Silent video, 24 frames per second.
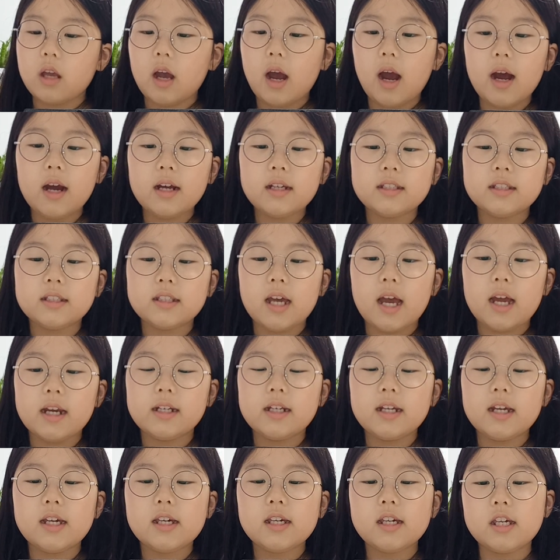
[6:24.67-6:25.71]
I said,
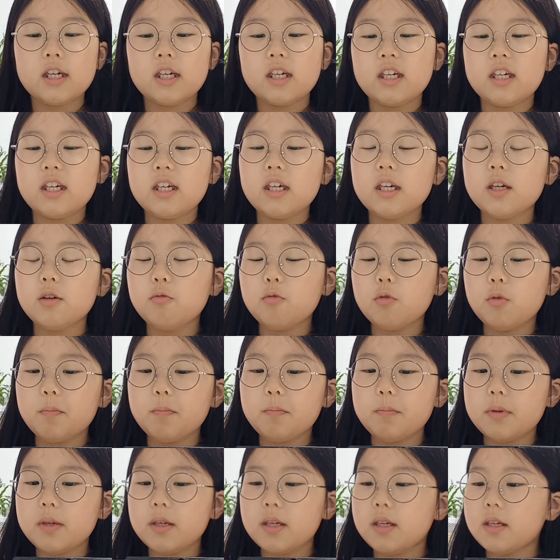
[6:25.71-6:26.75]
he would
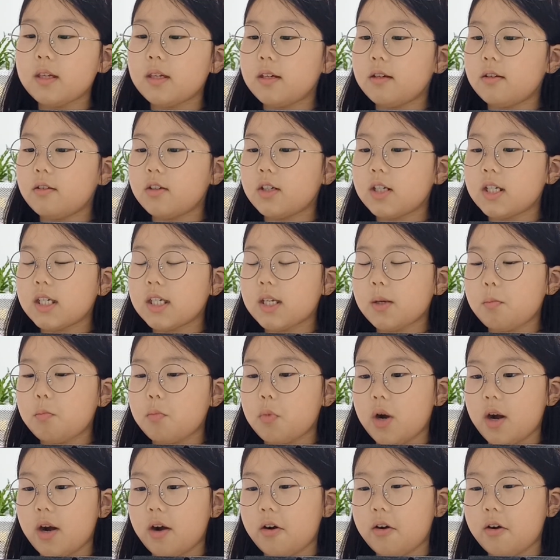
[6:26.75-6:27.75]
be here somewhere.